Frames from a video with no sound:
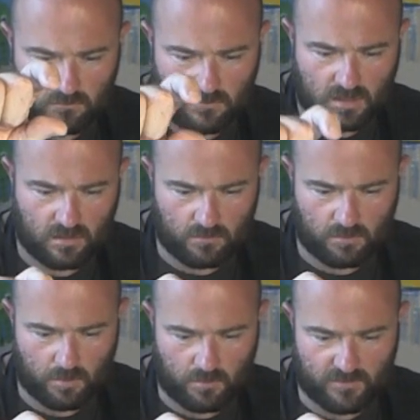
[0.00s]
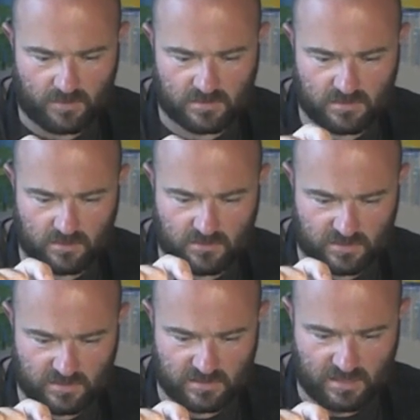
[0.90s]
Yeah, let me put my fingers on here so you
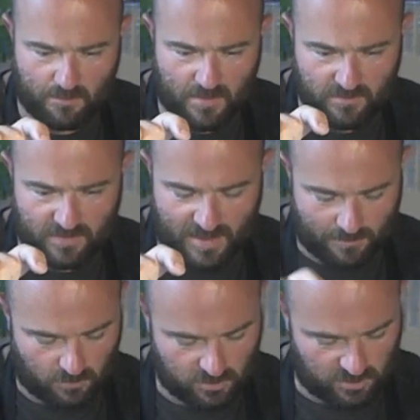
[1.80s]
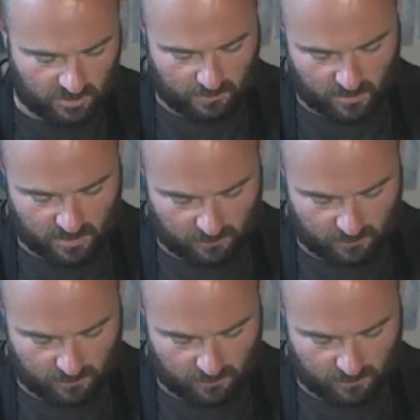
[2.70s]
can see about that much on the bottom